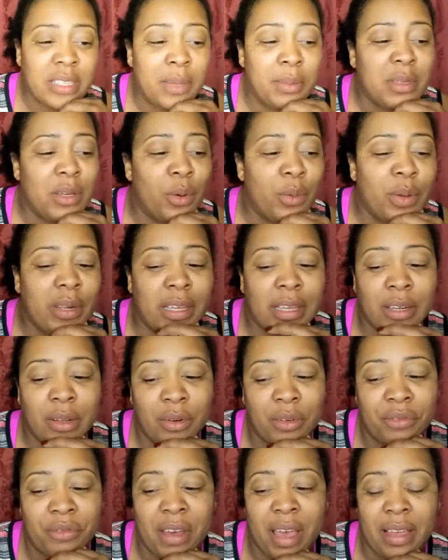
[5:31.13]
keeps going in on
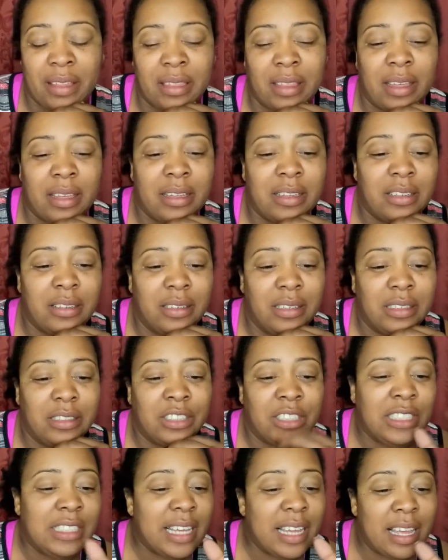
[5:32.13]
the fact that
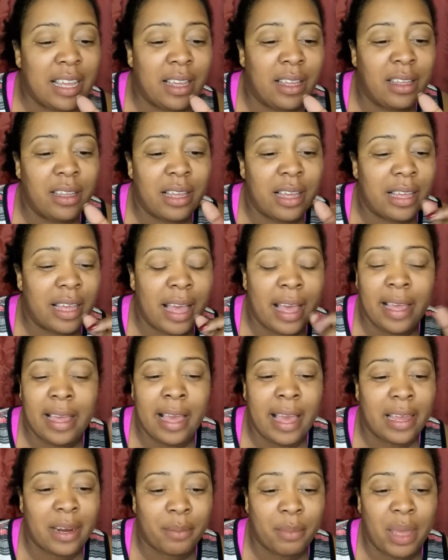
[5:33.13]
she ain't
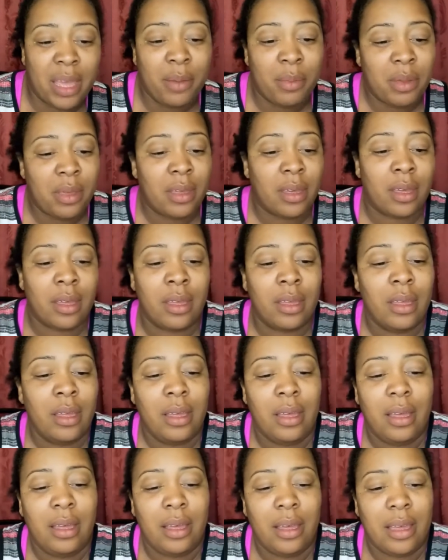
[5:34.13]
had a baby yet.
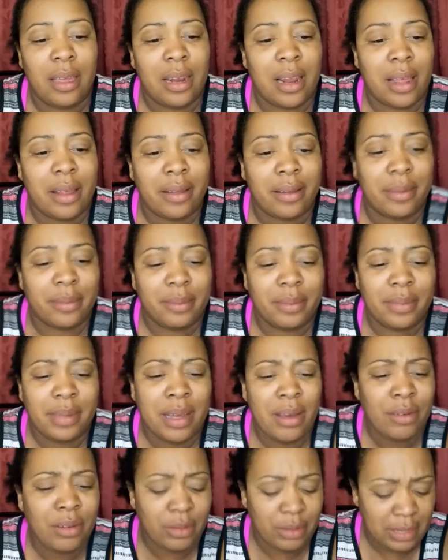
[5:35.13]
And, I
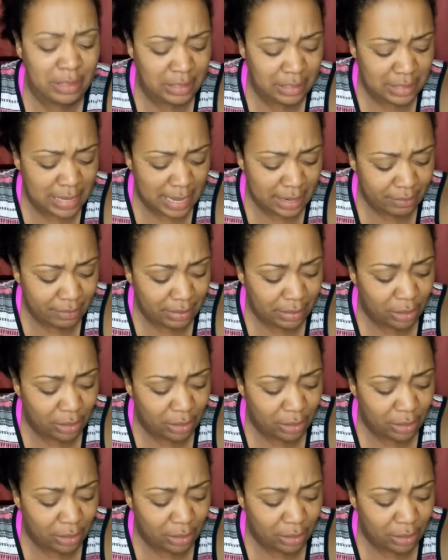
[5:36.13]
don't know, that's just kind of a